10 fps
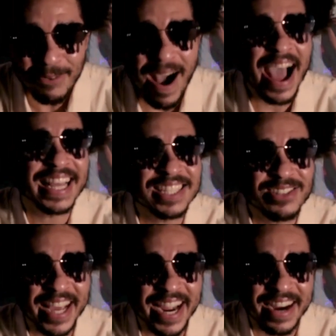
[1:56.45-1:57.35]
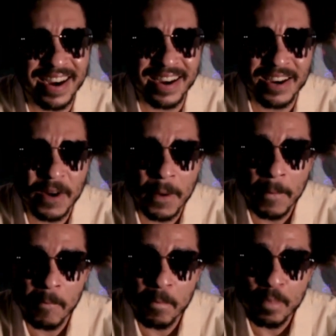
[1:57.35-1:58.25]
Why is you there?
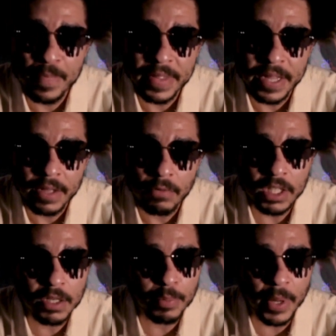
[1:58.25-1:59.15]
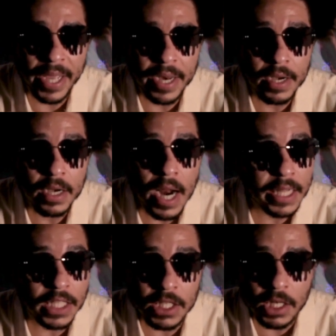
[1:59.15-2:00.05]
Wasn't bringing
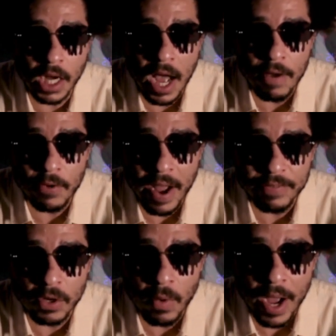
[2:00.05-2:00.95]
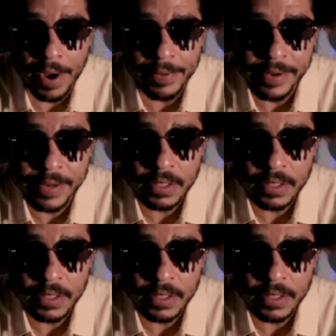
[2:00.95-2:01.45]
nothing to the convo after a while.